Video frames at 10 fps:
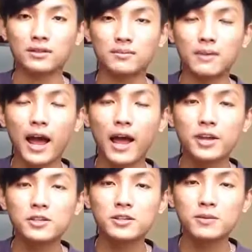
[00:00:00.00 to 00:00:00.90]
My life
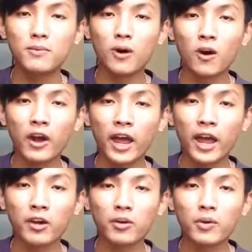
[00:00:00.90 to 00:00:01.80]
is simple
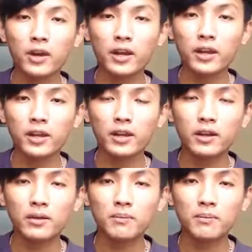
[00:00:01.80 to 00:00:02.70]
as everybody,
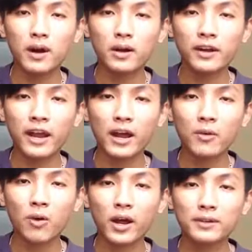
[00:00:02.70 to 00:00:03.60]
but there are
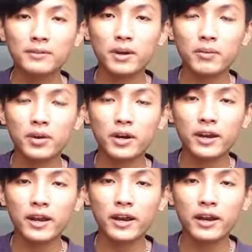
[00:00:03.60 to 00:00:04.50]
one memory
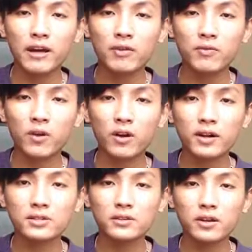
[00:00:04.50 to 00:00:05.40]
that I never
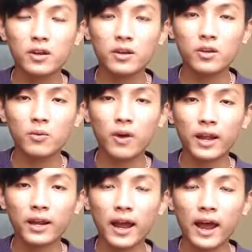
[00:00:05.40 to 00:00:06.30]
forget.
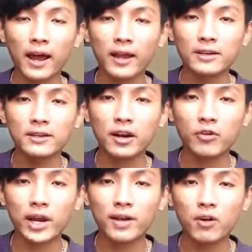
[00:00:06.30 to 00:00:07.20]
When I
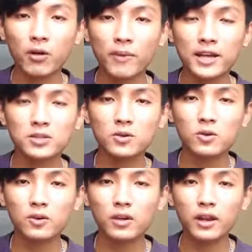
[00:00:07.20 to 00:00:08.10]
graduated from high
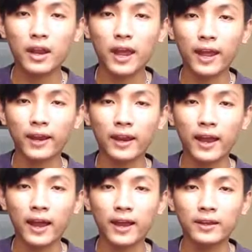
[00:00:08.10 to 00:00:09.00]
school and
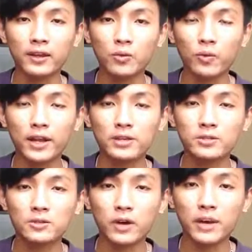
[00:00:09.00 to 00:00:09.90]
I went
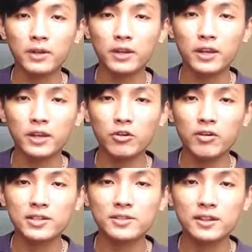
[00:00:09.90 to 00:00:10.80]
to FPT
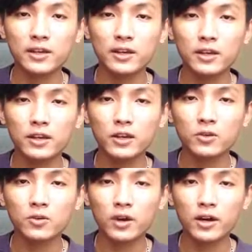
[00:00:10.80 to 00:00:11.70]
University
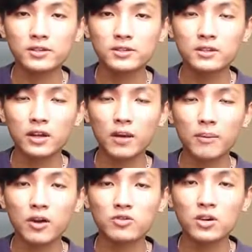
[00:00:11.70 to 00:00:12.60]
to learn
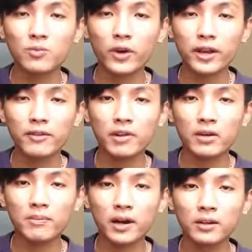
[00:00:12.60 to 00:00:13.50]
about software
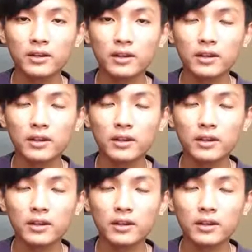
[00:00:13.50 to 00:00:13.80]
development.